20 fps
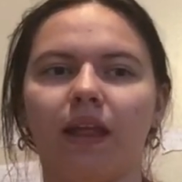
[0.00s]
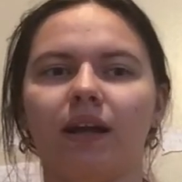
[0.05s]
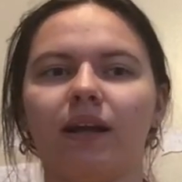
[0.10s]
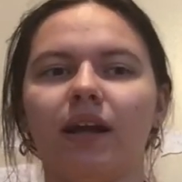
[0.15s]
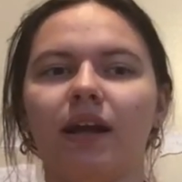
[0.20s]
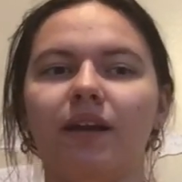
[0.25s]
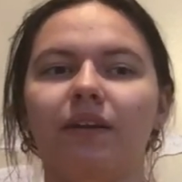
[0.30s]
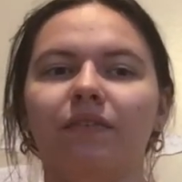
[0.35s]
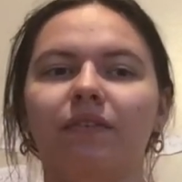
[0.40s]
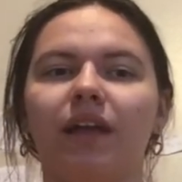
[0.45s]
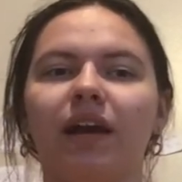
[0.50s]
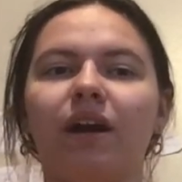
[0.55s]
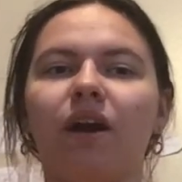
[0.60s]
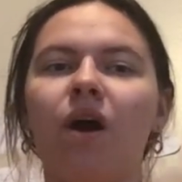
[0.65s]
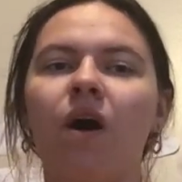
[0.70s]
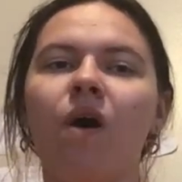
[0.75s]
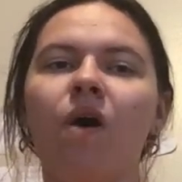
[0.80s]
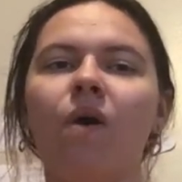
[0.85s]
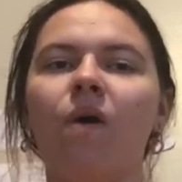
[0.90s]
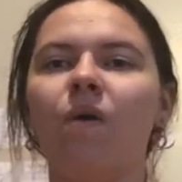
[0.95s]
kind of like,
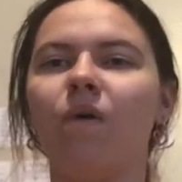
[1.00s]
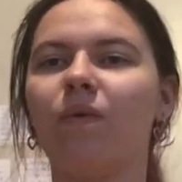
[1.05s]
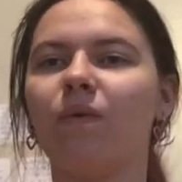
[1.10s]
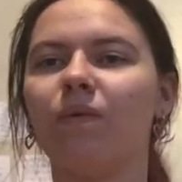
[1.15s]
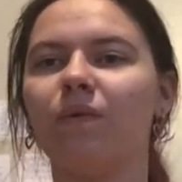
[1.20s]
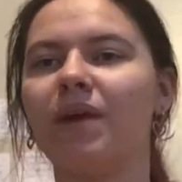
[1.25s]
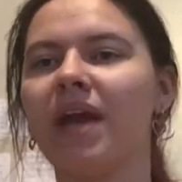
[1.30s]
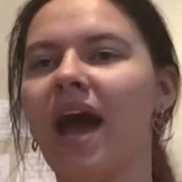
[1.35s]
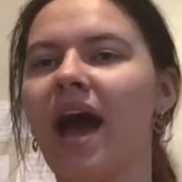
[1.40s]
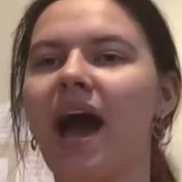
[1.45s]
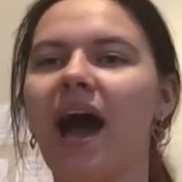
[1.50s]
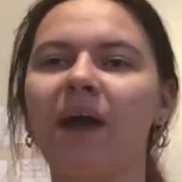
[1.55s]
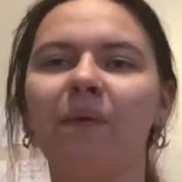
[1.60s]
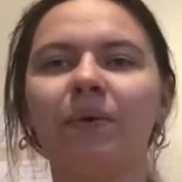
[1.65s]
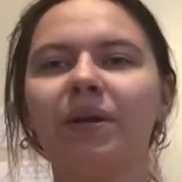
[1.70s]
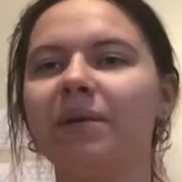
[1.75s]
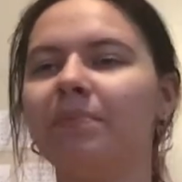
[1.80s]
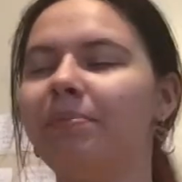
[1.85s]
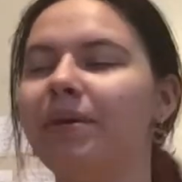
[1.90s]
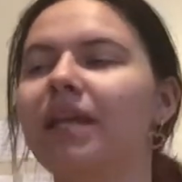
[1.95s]
oh, yeah, I want
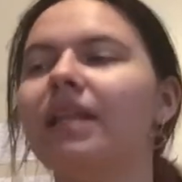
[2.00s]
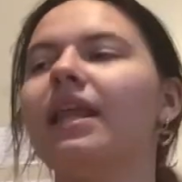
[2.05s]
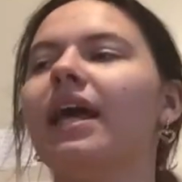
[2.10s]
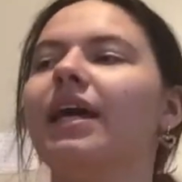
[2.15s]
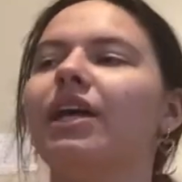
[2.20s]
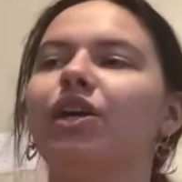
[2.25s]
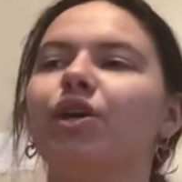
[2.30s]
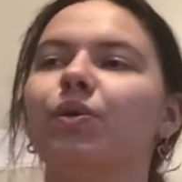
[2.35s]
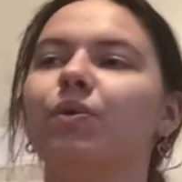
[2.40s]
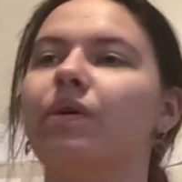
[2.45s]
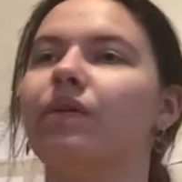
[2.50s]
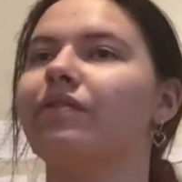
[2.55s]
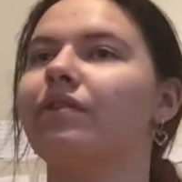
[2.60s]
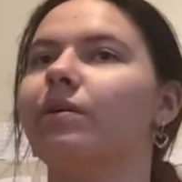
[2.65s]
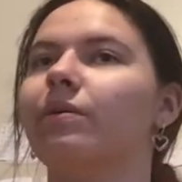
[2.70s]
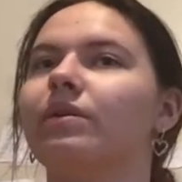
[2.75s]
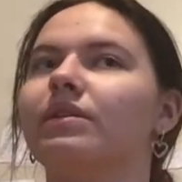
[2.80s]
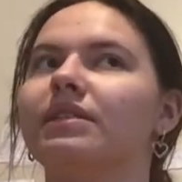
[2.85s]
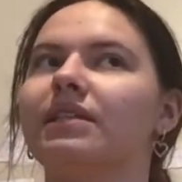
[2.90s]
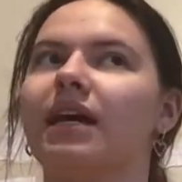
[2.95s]
to be like you, or if it
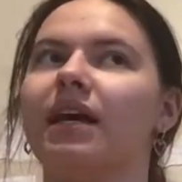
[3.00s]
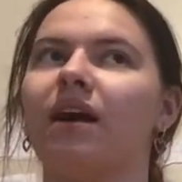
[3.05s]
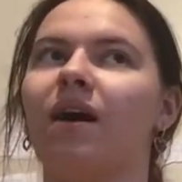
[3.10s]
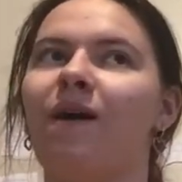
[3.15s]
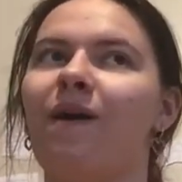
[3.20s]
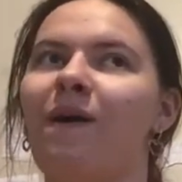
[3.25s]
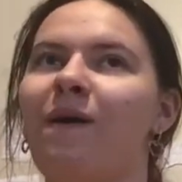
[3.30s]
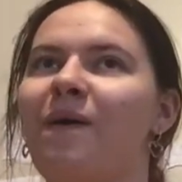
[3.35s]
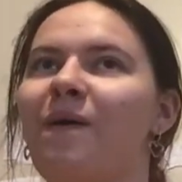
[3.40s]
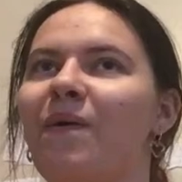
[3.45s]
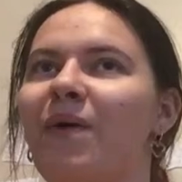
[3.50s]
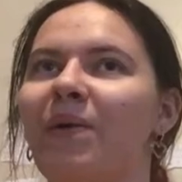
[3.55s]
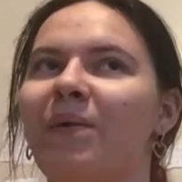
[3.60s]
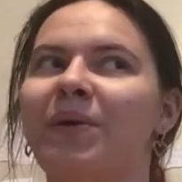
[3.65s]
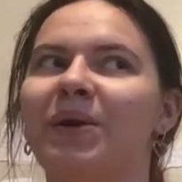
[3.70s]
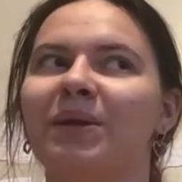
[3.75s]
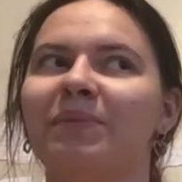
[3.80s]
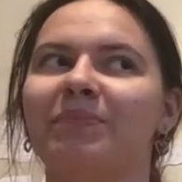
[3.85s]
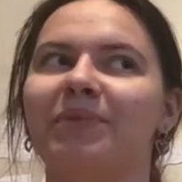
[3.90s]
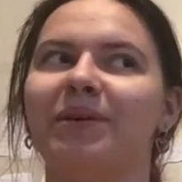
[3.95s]
was like, oh, I
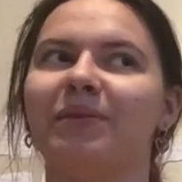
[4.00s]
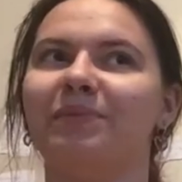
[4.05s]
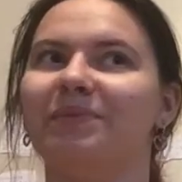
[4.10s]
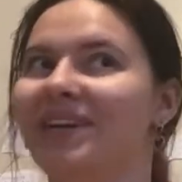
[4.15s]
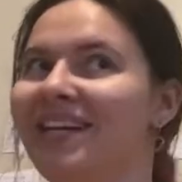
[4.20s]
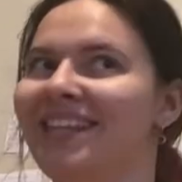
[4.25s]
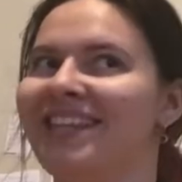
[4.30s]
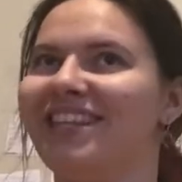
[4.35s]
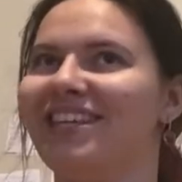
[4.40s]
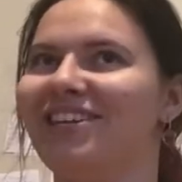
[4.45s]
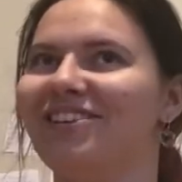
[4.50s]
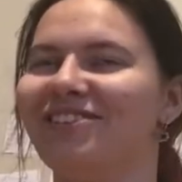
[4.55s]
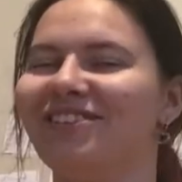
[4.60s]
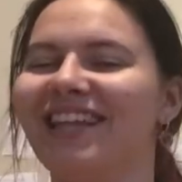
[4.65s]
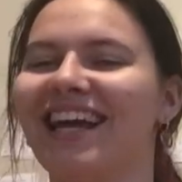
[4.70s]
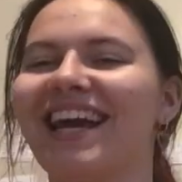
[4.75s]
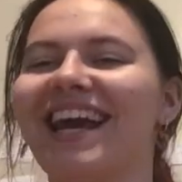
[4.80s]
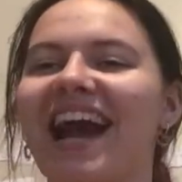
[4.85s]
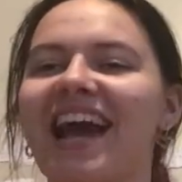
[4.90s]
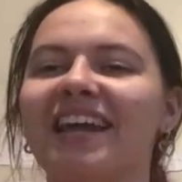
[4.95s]
want to be with you.
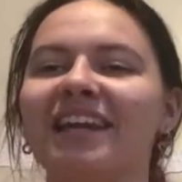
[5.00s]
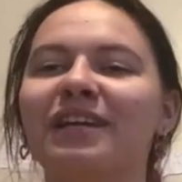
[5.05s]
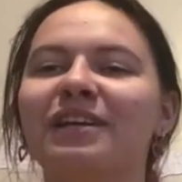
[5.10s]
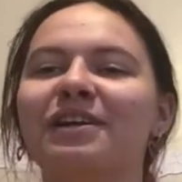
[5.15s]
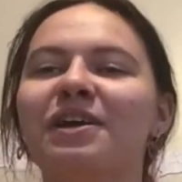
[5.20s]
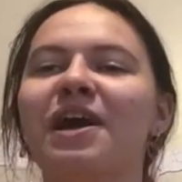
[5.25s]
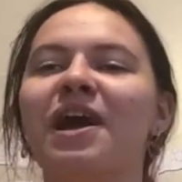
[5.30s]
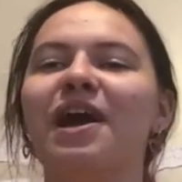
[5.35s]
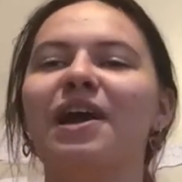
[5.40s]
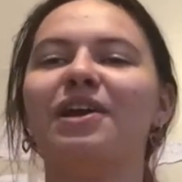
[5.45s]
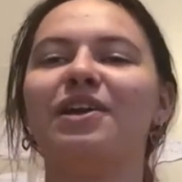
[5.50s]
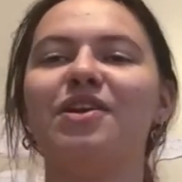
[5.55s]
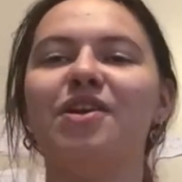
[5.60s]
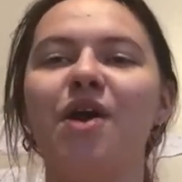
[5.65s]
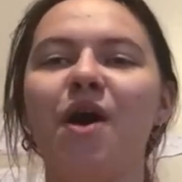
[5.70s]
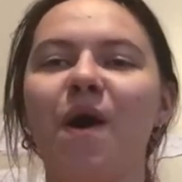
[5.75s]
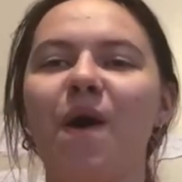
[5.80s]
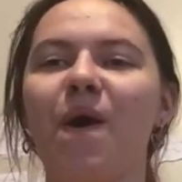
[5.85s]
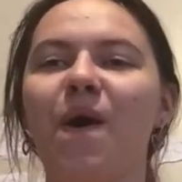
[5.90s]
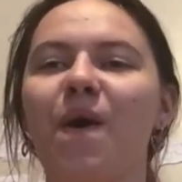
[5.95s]
Like, I didn't
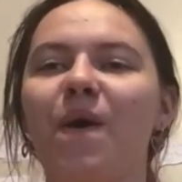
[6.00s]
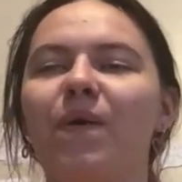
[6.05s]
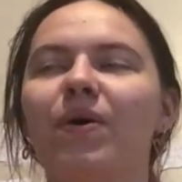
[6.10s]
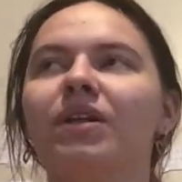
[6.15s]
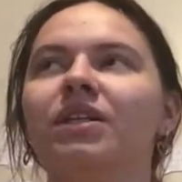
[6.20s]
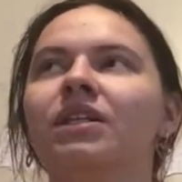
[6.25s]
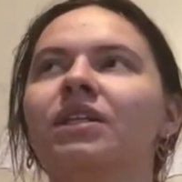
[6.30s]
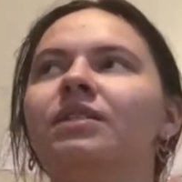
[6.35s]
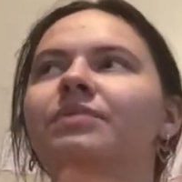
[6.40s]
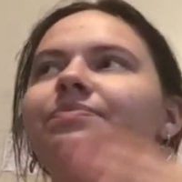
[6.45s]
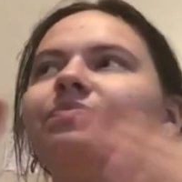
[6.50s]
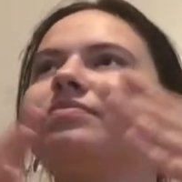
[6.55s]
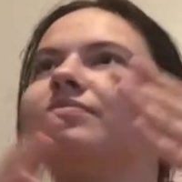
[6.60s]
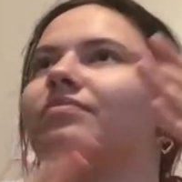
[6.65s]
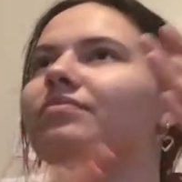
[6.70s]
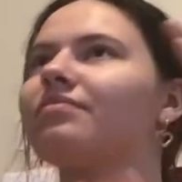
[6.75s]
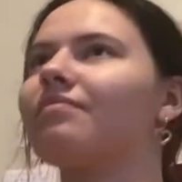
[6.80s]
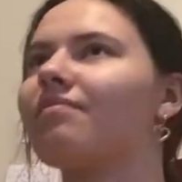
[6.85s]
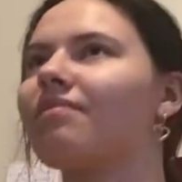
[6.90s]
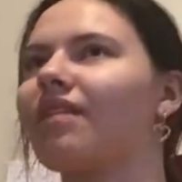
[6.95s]
know
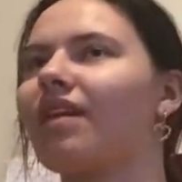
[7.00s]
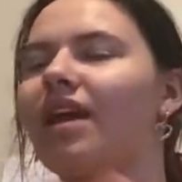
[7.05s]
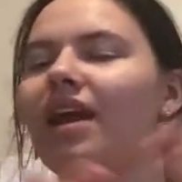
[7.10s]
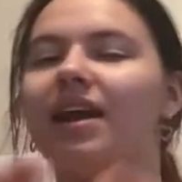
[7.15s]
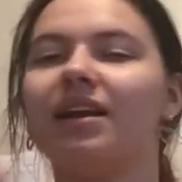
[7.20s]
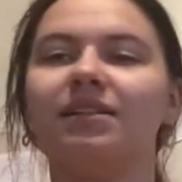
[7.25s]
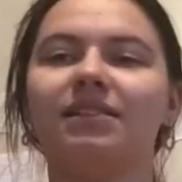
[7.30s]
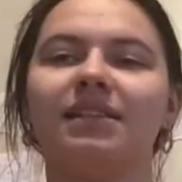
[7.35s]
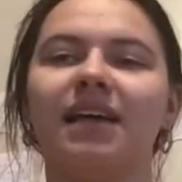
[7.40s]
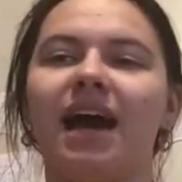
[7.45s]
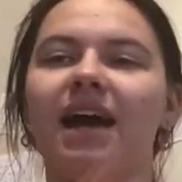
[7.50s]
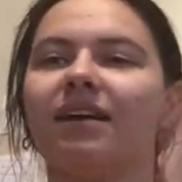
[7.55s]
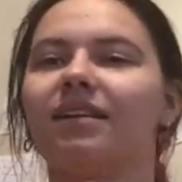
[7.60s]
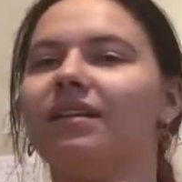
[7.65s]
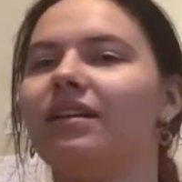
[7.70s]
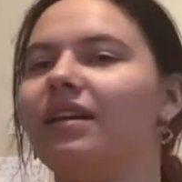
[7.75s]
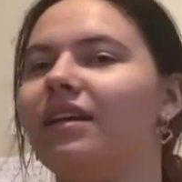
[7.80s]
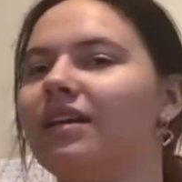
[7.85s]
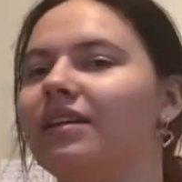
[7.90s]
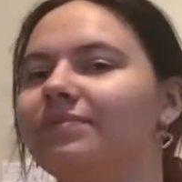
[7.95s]

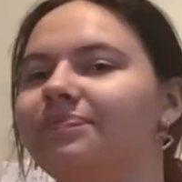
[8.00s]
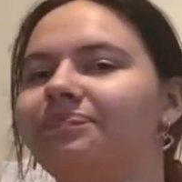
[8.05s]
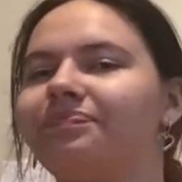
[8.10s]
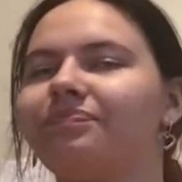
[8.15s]
exactly